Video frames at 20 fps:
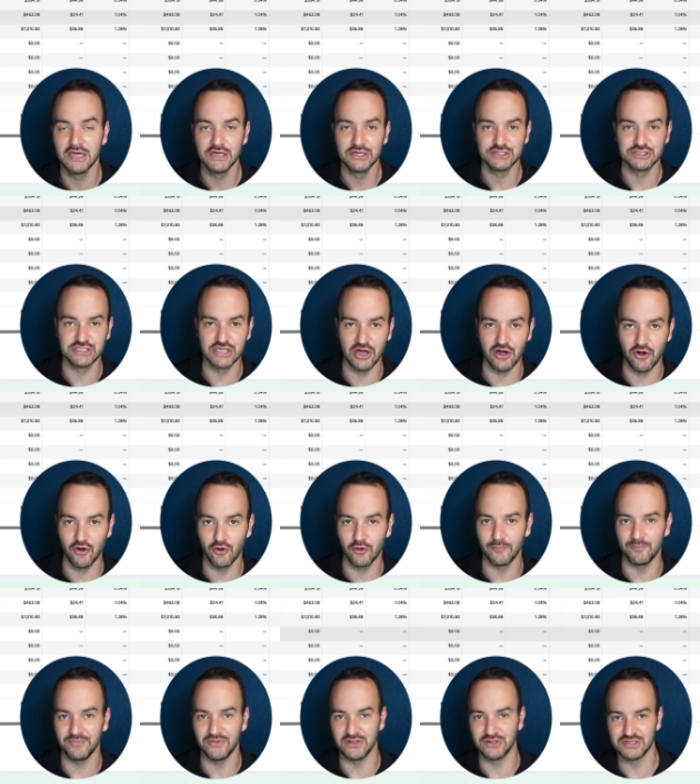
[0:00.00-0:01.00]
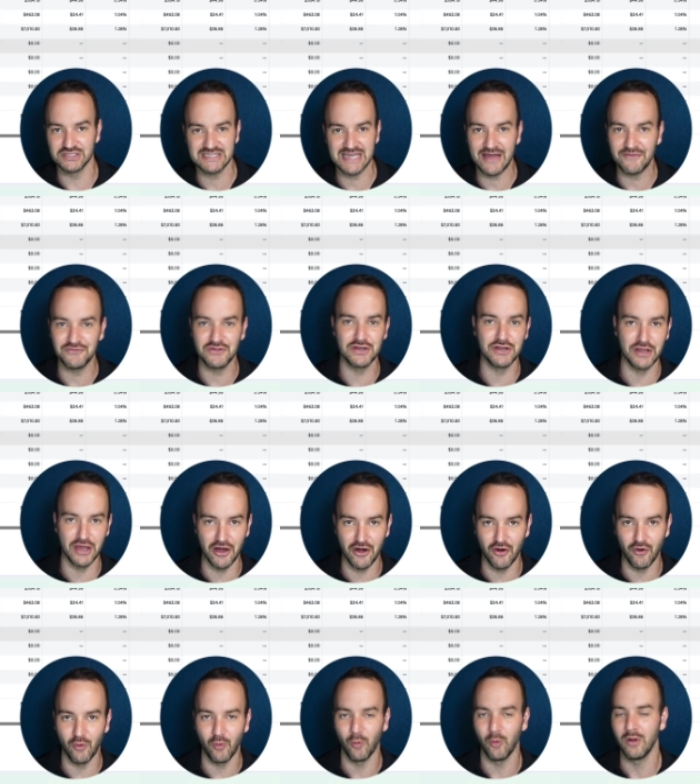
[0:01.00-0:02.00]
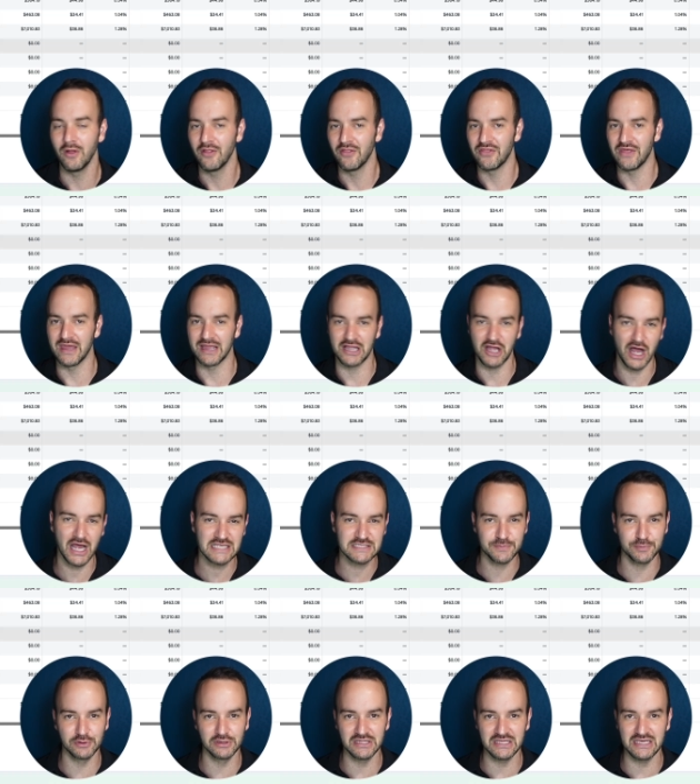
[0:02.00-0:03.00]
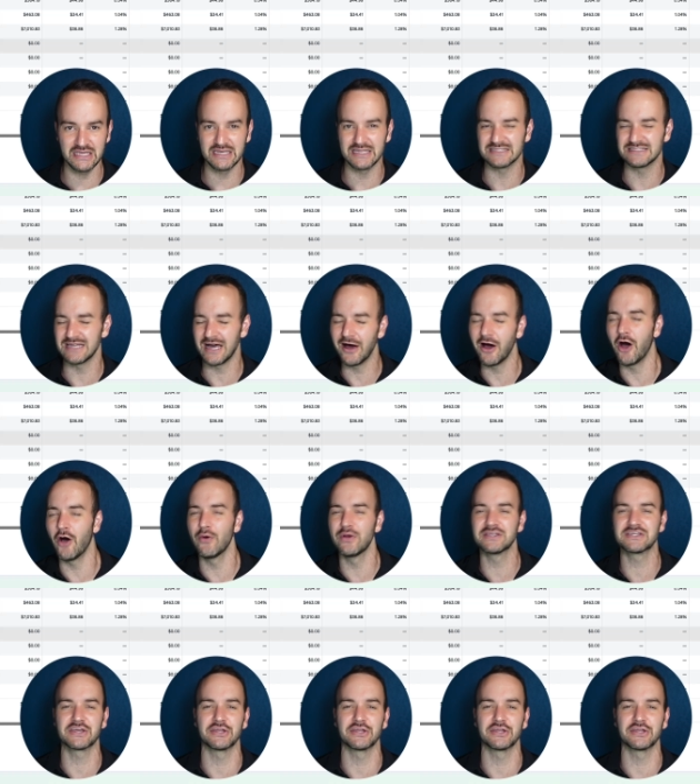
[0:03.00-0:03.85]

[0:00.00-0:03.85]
So you just have to know that cost per lead, it's not always